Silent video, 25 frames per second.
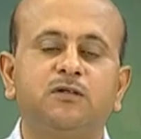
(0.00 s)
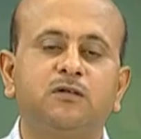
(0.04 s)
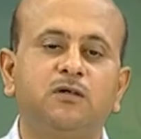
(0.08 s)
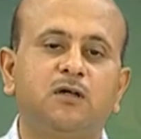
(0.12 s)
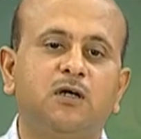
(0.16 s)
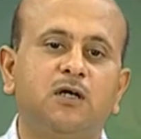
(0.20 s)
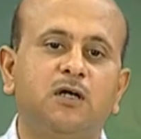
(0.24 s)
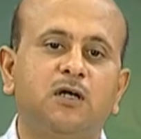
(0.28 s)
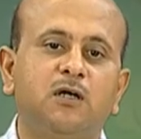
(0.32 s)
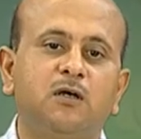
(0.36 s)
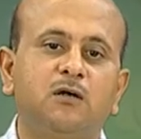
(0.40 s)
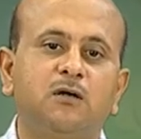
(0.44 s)

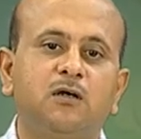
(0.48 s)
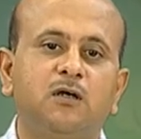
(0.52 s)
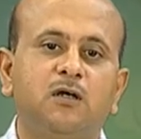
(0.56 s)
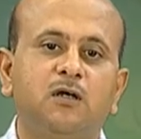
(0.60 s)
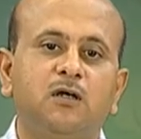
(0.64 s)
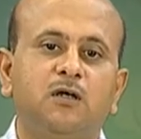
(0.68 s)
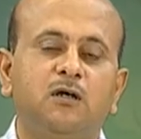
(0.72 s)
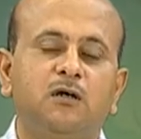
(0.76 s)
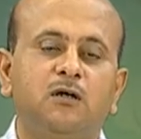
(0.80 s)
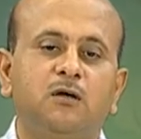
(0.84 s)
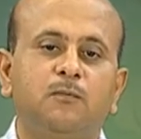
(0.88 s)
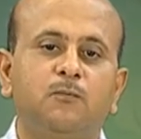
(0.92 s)
uh,
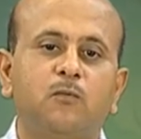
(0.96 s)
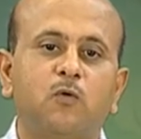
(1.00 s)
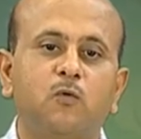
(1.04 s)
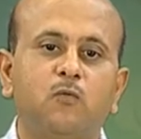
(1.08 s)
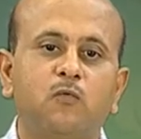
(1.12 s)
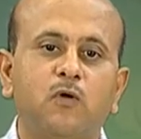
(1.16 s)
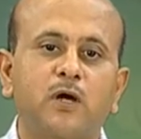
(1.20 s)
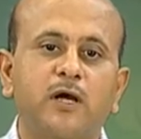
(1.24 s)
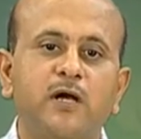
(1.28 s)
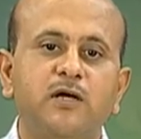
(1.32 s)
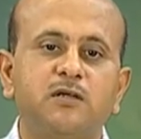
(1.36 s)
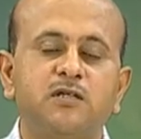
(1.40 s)

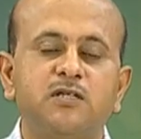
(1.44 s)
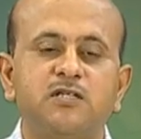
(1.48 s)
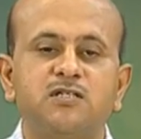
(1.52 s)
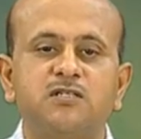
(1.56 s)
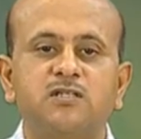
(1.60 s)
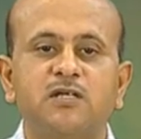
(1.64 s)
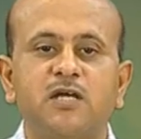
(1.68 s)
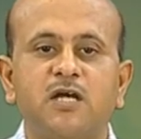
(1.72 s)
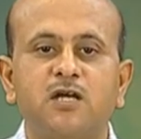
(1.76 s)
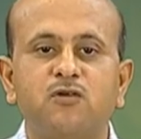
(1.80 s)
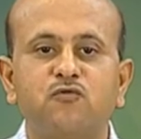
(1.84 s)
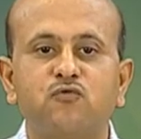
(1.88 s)
provide the
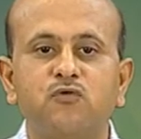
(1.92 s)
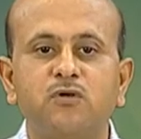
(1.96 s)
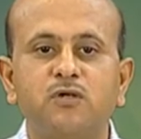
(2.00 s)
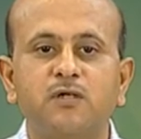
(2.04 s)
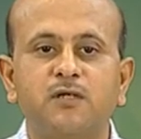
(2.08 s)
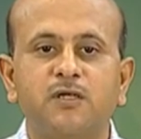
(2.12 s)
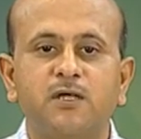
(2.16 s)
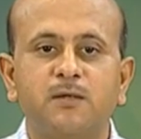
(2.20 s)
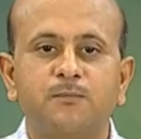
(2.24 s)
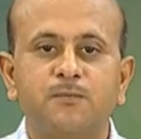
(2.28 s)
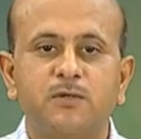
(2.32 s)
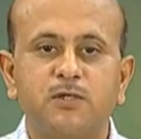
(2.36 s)
scattering
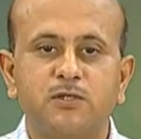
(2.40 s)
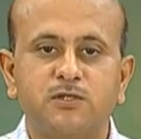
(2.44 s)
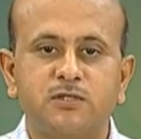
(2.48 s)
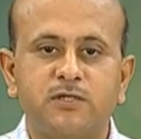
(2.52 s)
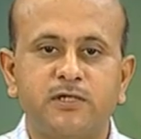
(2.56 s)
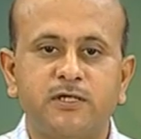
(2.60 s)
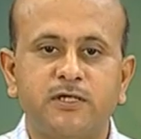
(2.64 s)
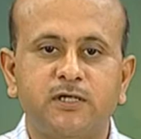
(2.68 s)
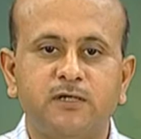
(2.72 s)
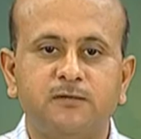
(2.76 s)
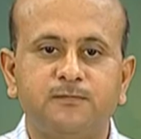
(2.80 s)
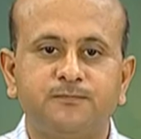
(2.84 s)

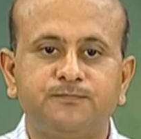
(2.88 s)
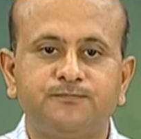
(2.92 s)
capacity.